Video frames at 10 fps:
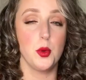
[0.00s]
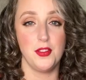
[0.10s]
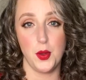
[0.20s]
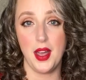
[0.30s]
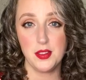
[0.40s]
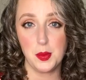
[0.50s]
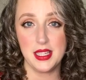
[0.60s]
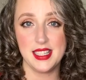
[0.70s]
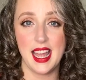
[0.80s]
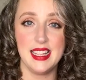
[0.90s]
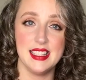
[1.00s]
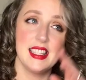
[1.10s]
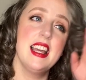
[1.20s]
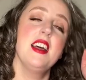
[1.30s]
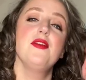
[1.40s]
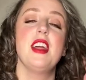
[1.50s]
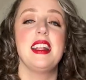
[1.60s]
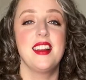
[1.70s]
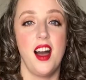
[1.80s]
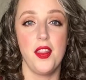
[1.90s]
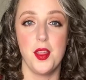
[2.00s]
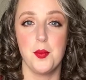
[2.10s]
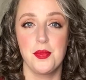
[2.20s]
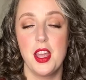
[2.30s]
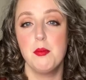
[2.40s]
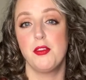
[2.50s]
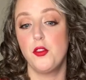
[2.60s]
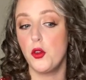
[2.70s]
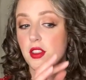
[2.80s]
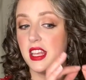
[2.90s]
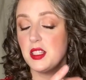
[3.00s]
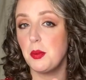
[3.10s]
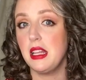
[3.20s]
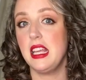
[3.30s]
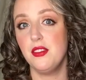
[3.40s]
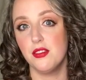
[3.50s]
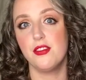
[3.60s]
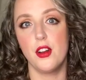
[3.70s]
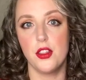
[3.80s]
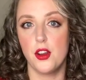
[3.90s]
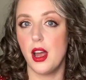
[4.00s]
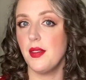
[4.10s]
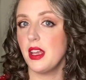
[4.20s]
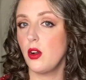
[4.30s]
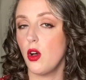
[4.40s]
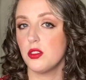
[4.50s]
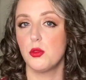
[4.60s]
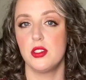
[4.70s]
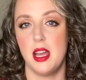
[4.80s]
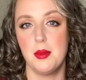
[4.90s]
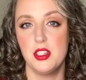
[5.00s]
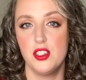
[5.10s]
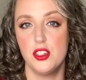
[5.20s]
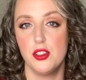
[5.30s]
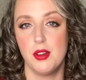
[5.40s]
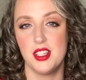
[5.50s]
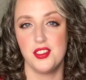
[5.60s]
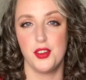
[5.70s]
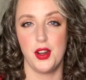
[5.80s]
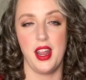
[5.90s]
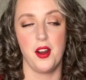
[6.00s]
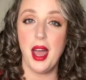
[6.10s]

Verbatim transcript: if you have split ends, then cut them before they split even further and then cause more damage to the rest of your hair.